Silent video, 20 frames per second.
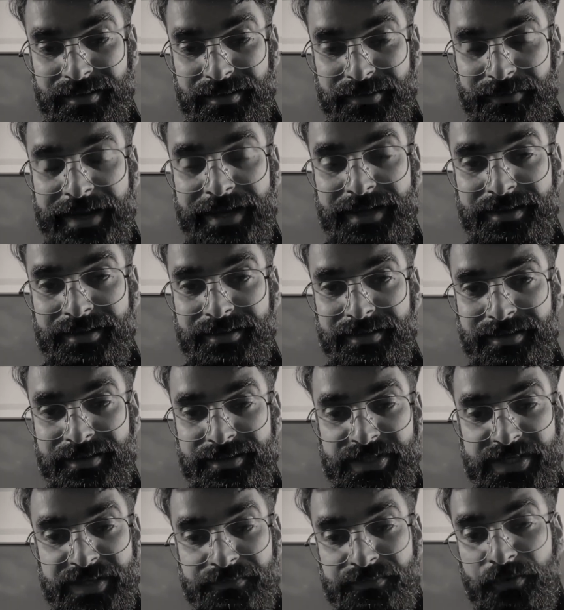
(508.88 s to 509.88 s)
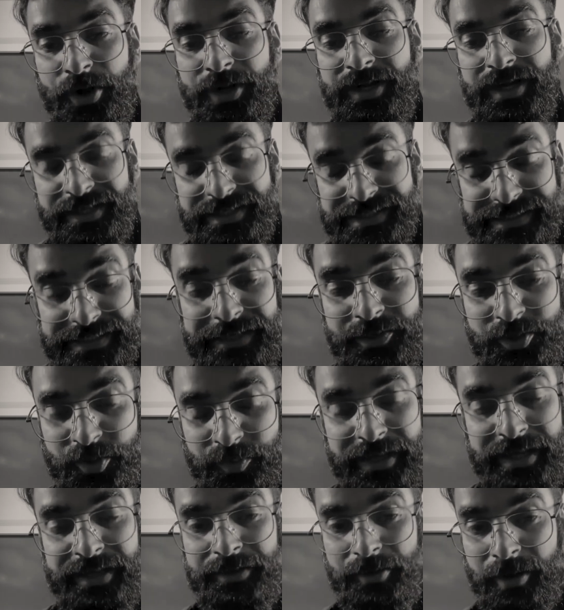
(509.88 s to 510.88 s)
Right? She want her son to
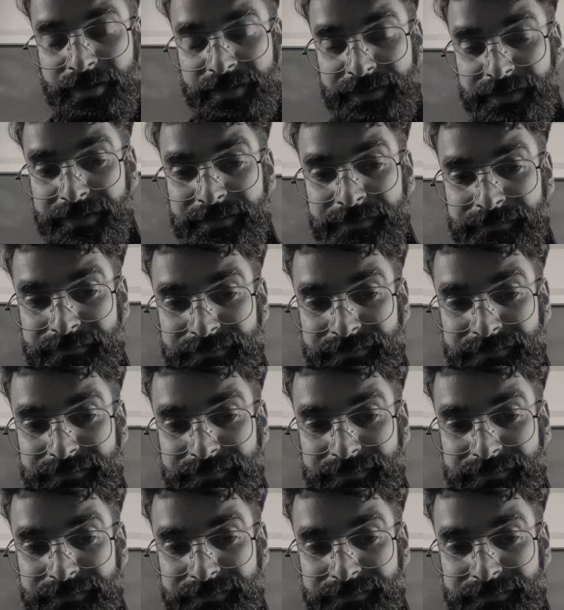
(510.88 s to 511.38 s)
be a doctor.